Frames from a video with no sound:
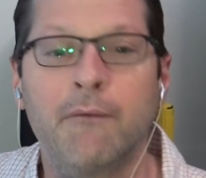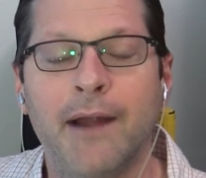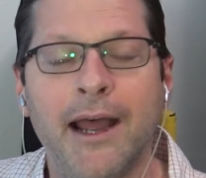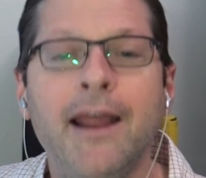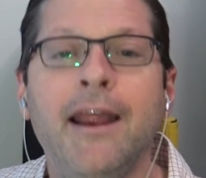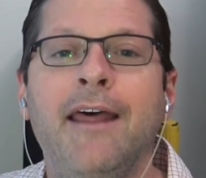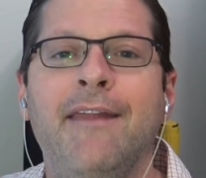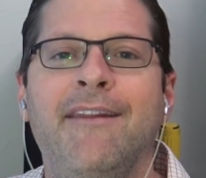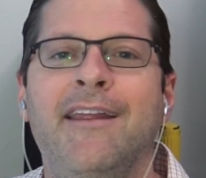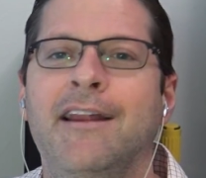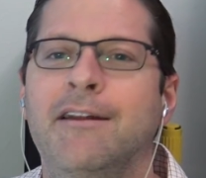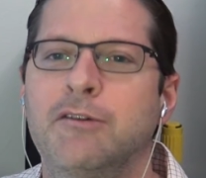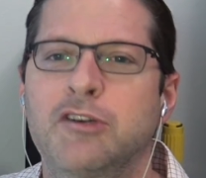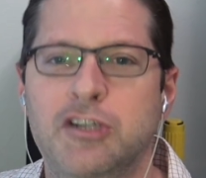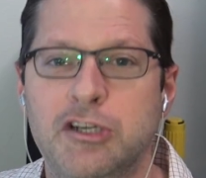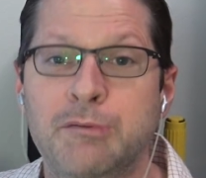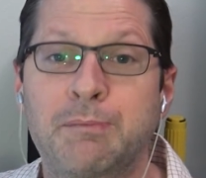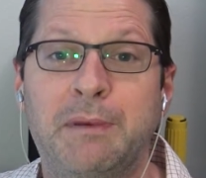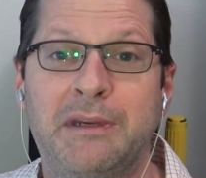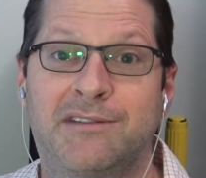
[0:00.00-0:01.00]
Right? And it will
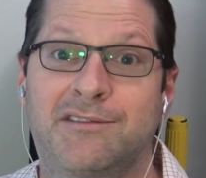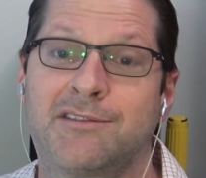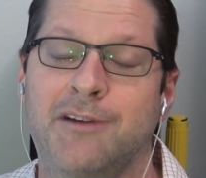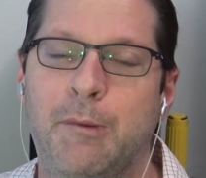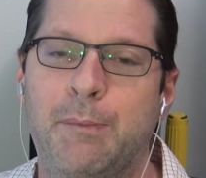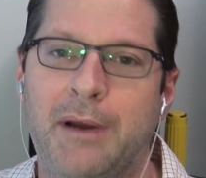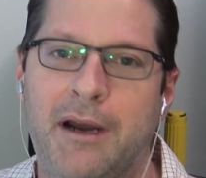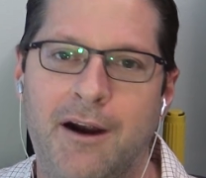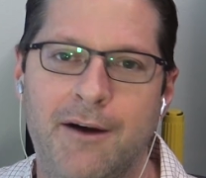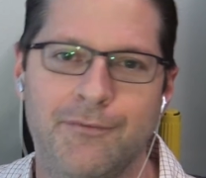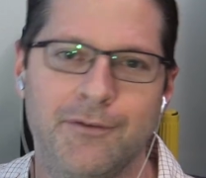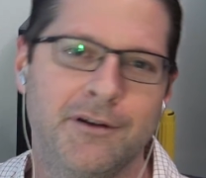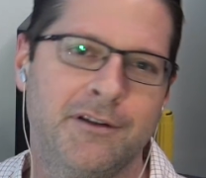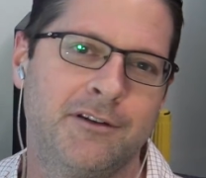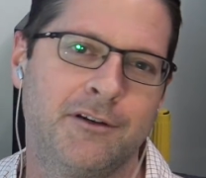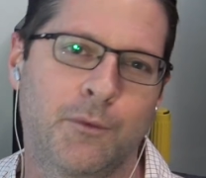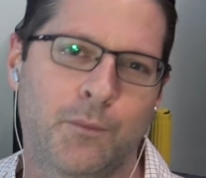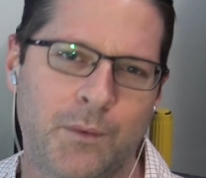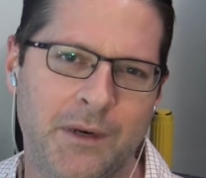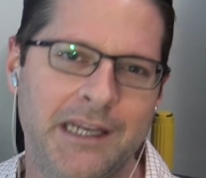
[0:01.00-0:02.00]
just be so powerful, and
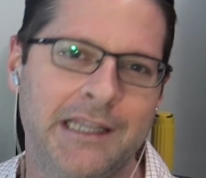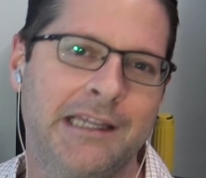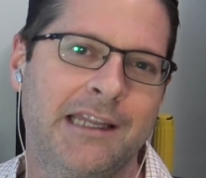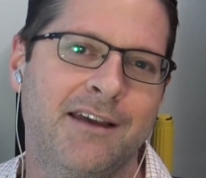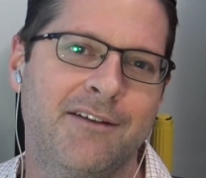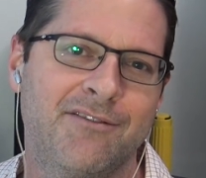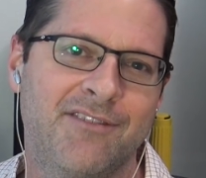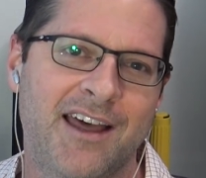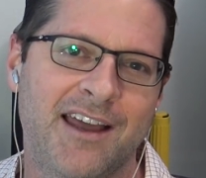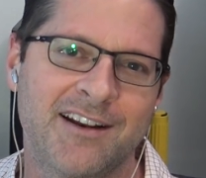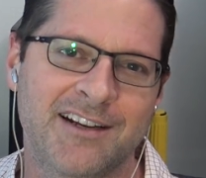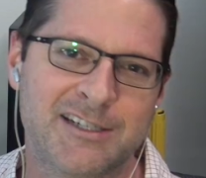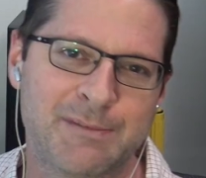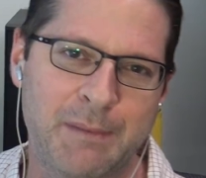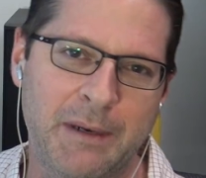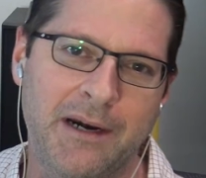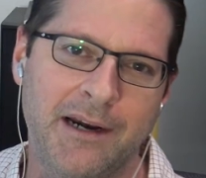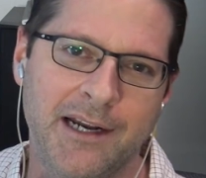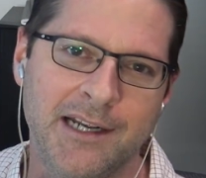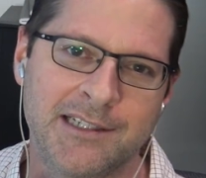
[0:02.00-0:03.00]
you'll relive that
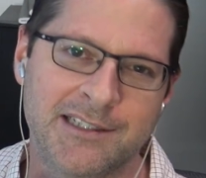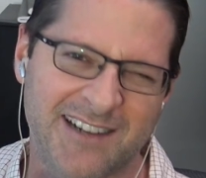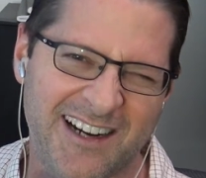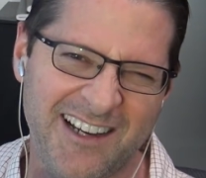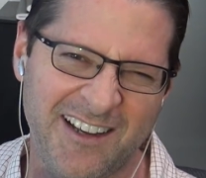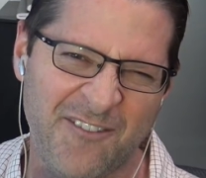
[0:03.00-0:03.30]
experience, right?